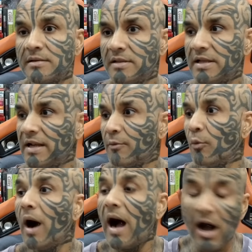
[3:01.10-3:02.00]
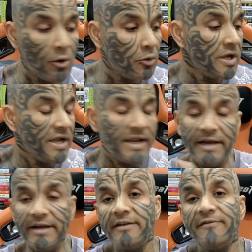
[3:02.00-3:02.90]
they're like, wow,
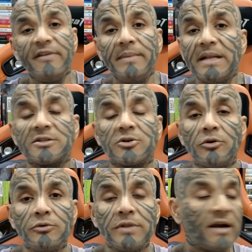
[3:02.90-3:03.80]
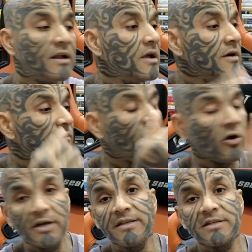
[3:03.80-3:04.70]
Indian females don't do that.
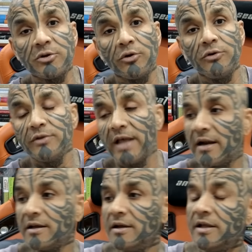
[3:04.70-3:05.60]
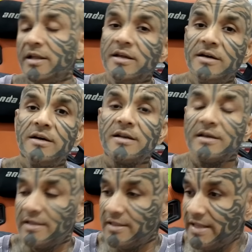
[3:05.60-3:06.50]
Foreigners don't do that. Here,
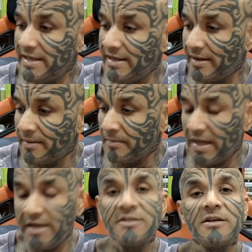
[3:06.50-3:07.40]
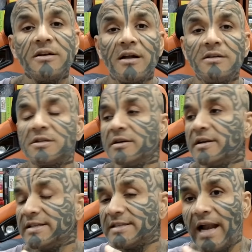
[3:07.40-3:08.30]
the Asian culture
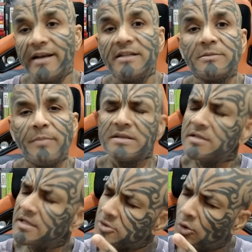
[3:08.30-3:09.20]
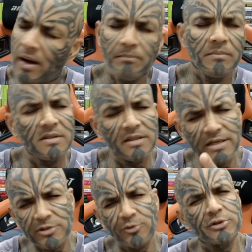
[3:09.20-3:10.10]
is at its best. They're so humble. They're
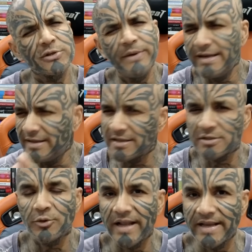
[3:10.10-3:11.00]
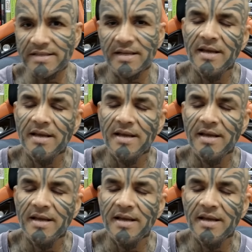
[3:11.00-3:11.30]
so sweet. They're so nice.